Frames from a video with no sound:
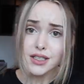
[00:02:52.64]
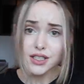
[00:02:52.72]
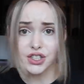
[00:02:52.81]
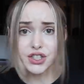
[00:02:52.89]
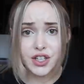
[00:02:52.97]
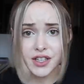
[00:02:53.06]

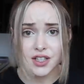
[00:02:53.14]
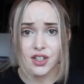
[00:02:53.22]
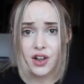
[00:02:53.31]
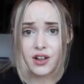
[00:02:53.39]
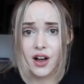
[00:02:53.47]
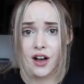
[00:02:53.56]
To start this
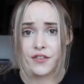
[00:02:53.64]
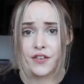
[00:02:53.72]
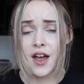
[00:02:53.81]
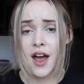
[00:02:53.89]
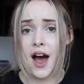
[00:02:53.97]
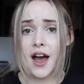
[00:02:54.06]
all
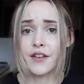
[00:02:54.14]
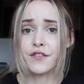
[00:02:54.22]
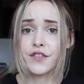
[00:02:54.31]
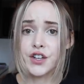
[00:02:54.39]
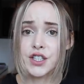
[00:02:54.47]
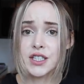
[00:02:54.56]
off, I
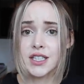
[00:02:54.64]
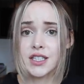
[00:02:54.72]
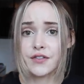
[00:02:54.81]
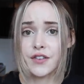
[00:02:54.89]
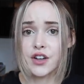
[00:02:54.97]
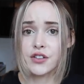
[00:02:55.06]
first need
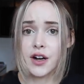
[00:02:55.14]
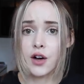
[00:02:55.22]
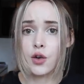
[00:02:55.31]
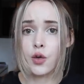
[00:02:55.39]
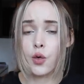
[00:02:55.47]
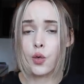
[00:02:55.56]
to figure
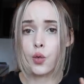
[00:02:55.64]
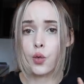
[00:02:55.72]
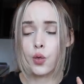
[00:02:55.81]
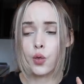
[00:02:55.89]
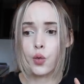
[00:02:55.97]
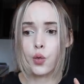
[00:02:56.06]
out
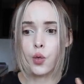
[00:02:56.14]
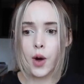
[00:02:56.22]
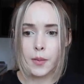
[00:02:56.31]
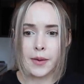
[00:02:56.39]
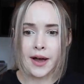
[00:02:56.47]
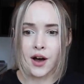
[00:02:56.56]

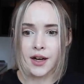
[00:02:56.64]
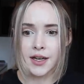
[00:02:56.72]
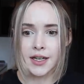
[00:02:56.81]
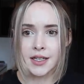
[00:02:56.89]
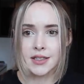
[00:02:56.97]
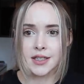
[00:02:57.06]
what my
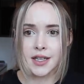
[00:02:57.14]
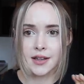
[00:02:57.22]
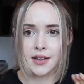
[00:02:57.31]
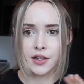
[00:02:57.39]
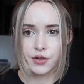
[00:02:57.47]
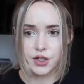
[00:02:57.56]
audience
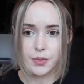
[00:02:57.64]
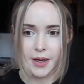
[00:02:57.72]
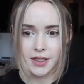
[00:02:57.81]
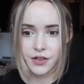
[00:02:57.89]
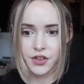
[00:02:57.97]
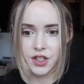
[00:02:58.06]
and their
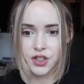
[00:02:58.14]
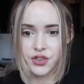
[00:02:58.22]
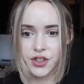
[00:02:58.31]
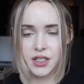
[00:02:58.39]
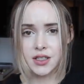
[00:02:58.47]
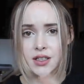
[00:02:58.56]
respective
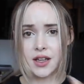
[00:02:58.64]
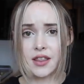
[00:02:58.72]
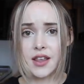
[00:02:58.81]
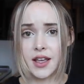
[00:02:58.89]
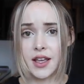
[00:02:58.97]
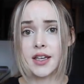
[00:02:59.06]
countries
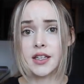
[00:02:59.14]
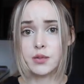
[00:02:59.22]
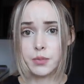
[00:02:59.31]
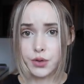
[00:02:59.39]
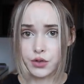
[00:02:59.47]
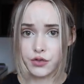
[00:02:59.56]
think is
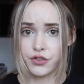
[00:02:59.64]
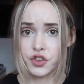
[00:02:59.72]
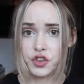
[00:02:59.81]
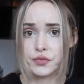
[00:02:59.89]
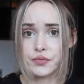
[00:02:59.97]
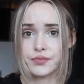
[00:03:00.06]
beautiful.